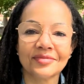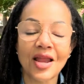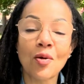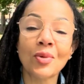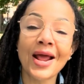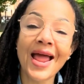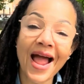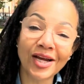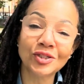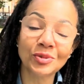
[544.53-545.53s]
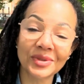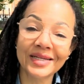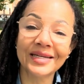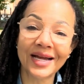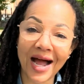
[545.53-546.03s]
And when I
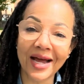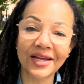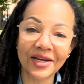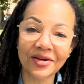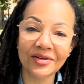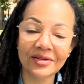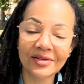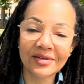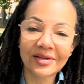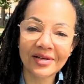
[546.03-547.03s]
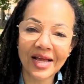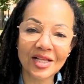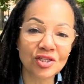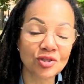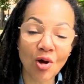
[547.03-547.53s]
actually got here
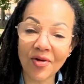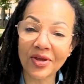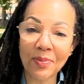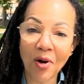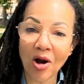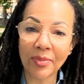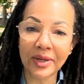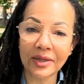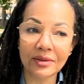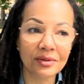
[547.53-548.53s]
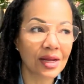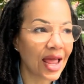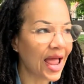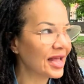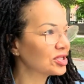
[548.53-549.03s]
and saw the apartment
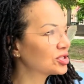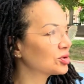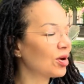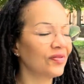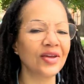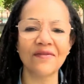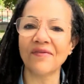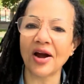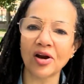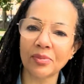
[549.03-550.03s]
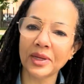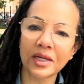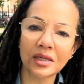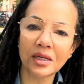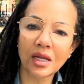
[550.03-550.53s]
and saw the
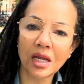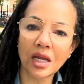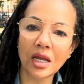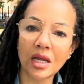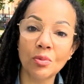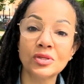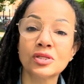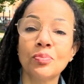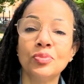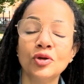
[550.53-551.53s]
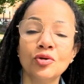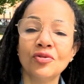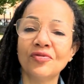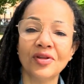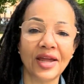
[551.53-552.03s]
environment, it was a
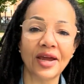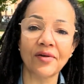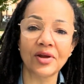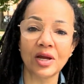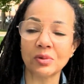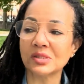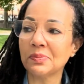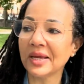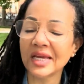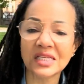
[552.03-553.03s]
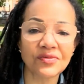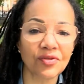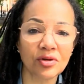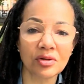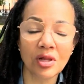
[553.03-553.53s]
beautiful area. It was
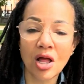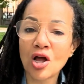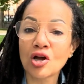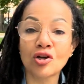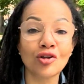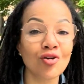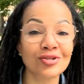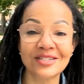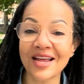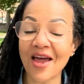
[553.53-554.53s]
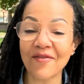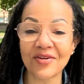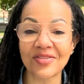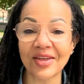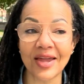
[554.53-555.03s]
peaceful, close to
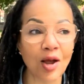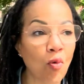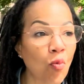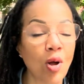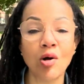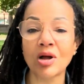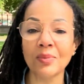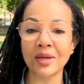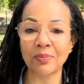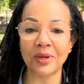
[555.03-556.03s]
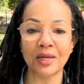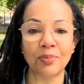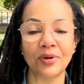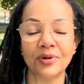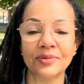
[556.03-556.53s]
everything, welcoming
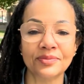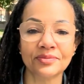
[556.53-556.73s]
people.